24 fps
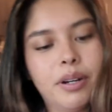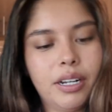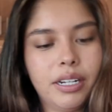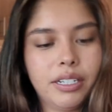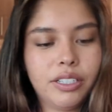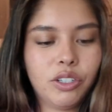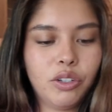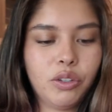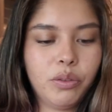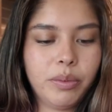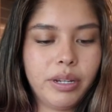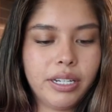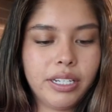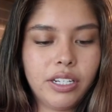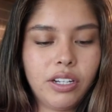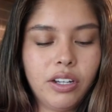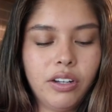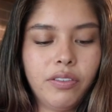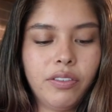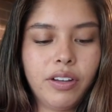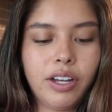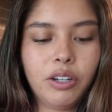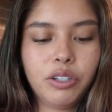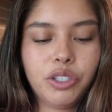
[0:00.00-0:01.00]
I told
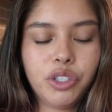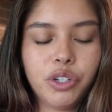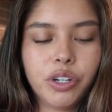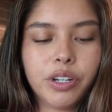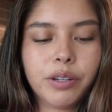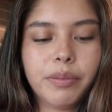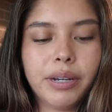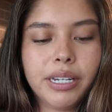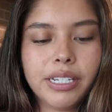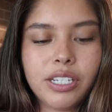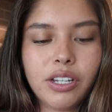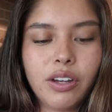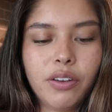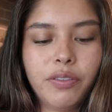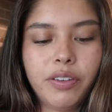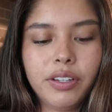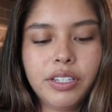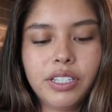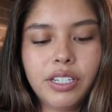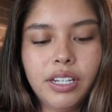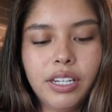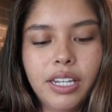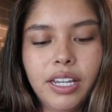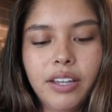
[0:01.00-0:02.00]
myself I'll trick myself
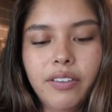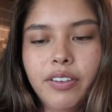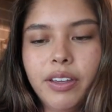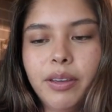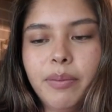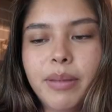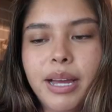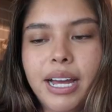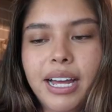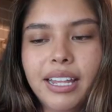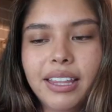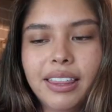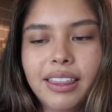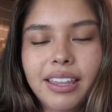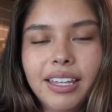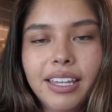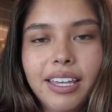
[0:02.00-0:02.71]
into loving math